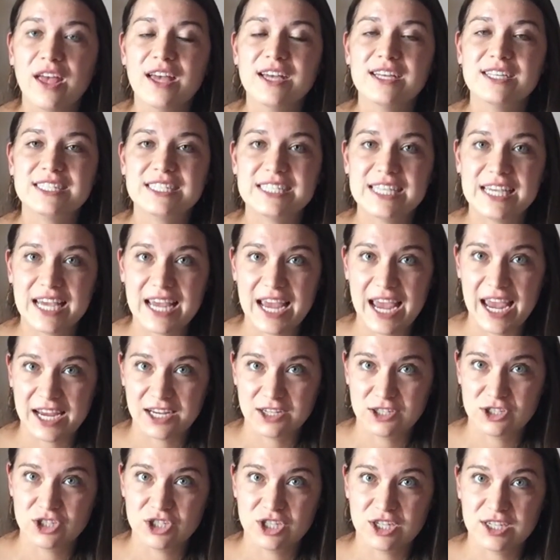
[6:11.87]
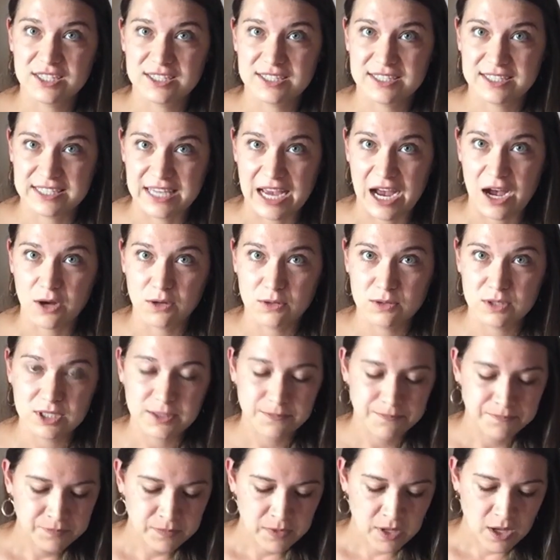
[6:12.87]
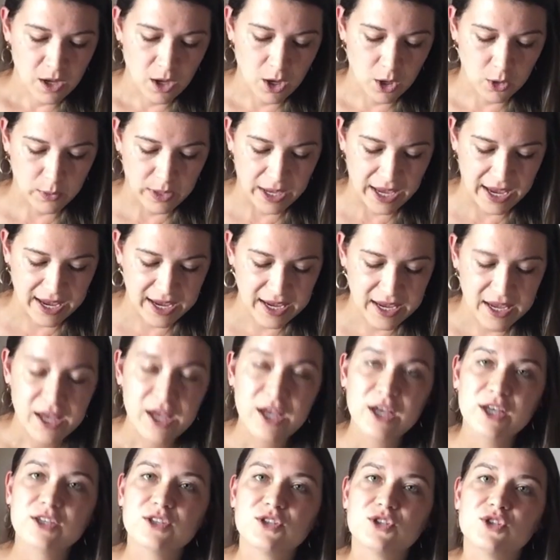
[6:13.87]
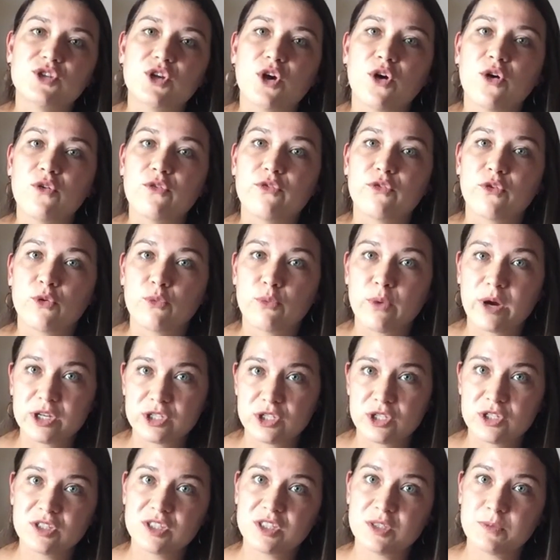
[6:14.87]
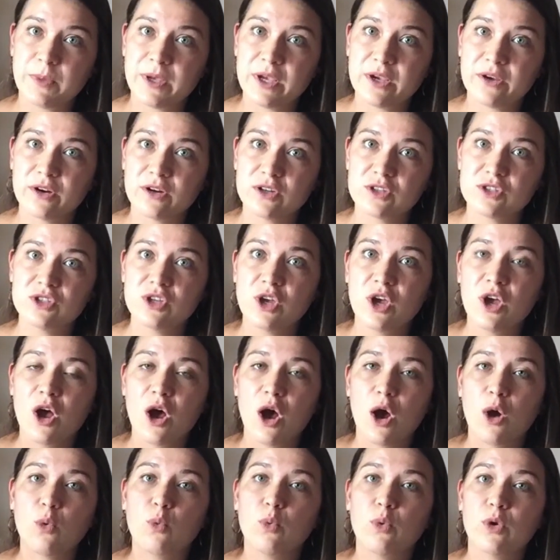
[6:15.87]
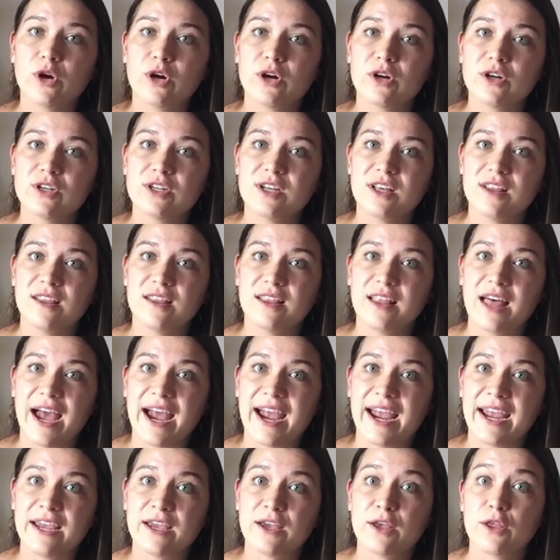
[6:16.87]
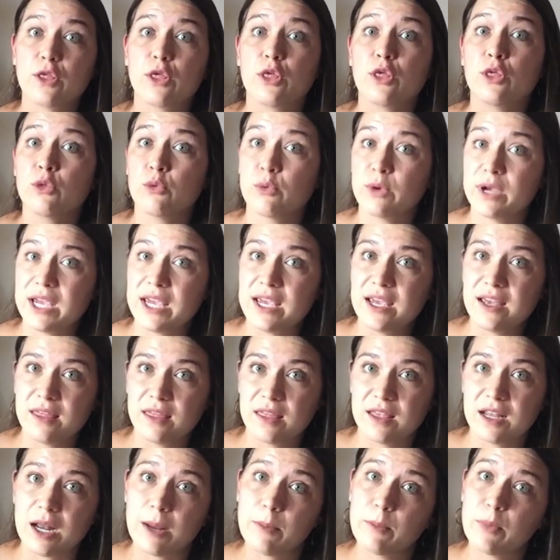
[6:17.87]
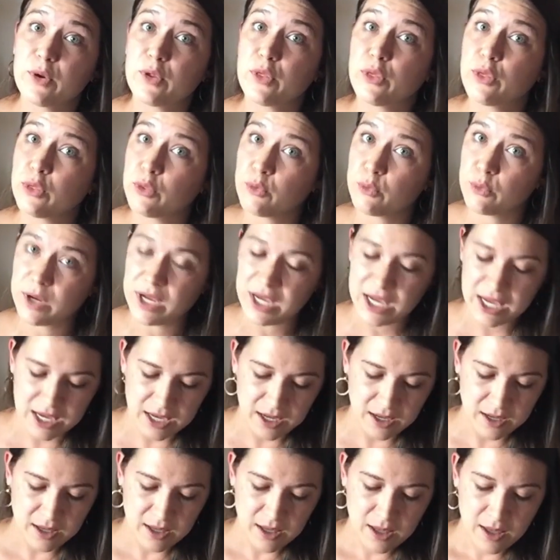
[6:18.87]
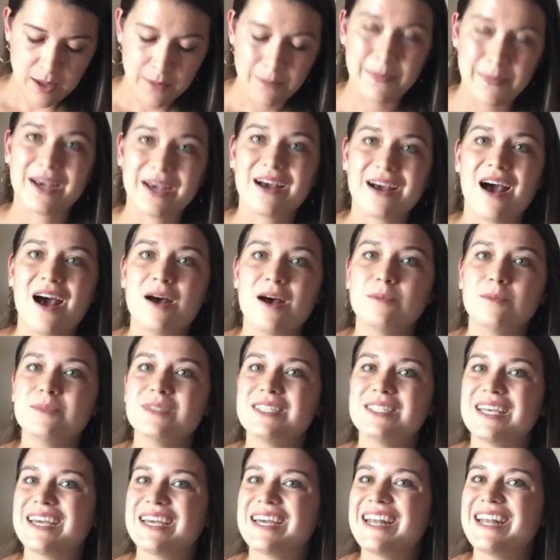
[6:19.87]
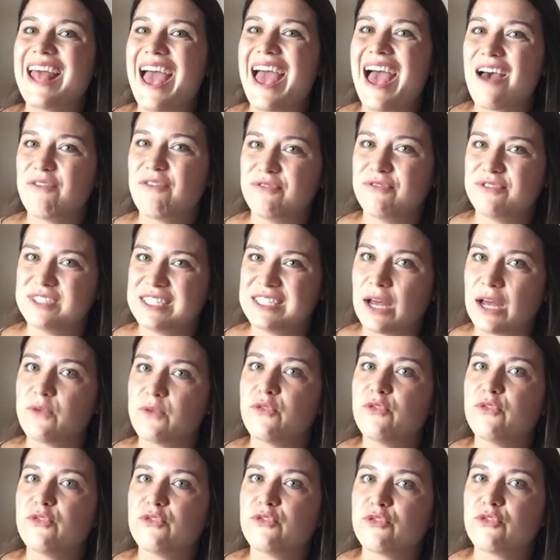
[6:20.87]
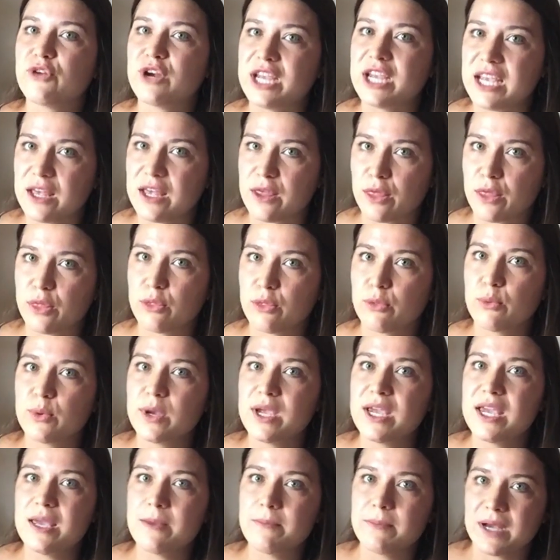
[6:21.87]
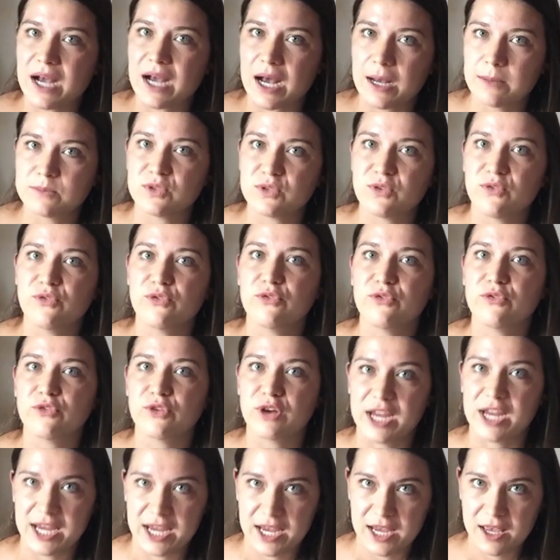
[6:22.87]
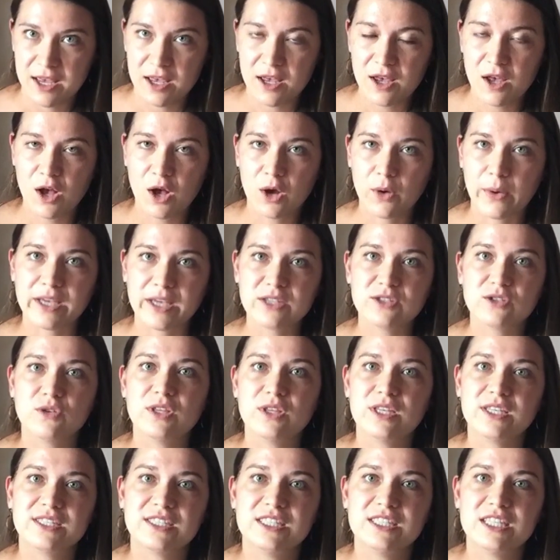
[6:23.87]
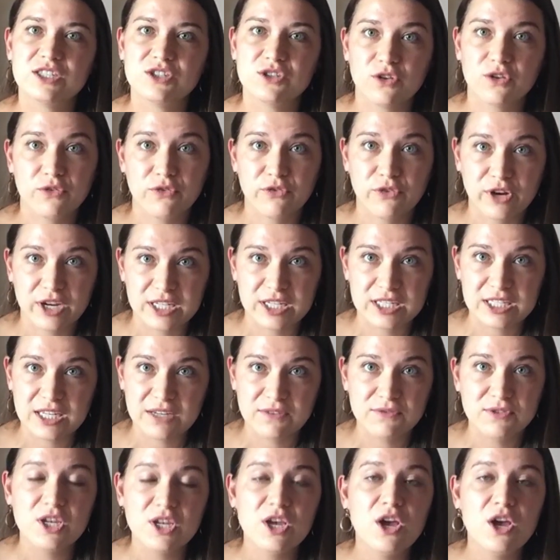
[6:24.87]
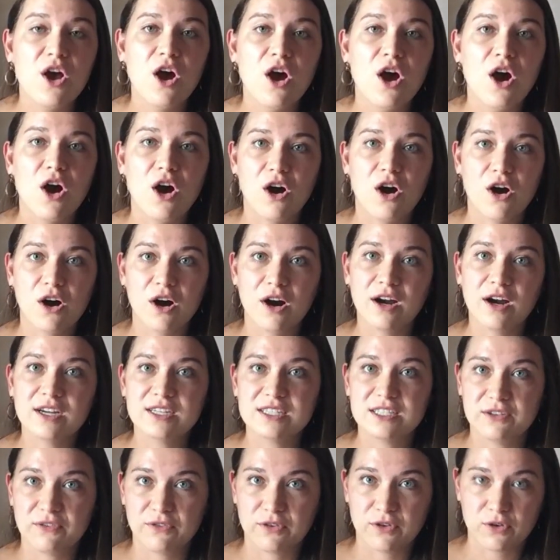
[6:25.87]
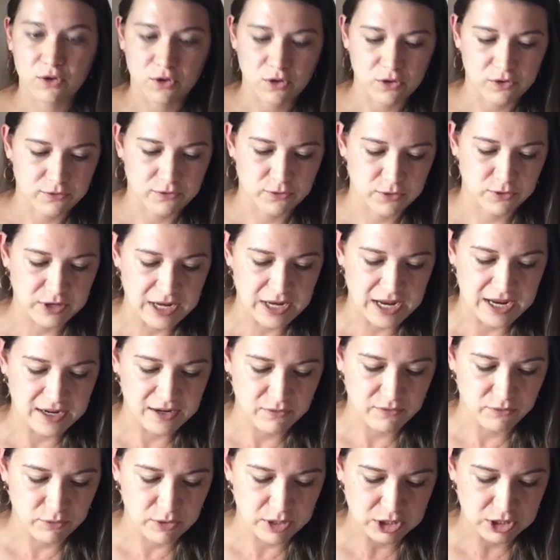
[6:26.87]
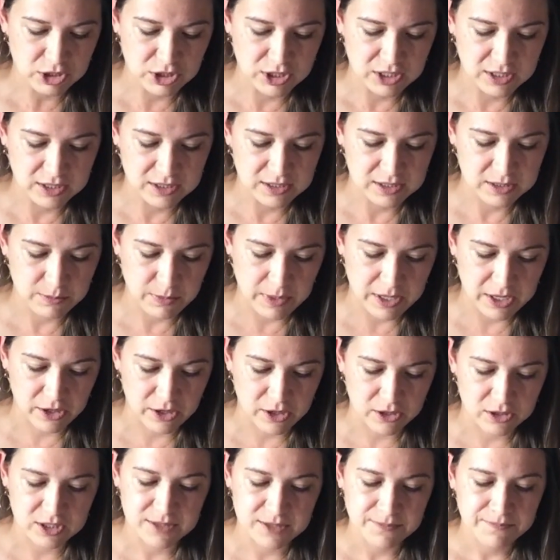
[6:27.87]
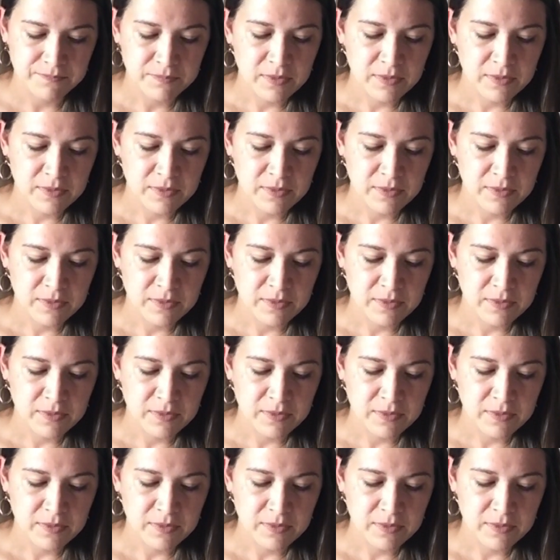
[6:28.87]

TH sound. Okay, so for Russian speakers, a word like 3, the number 3, becomes like an F sound, free. 3 becomes free. Okay, so these dental fricatives are difficult for native Russian speakers.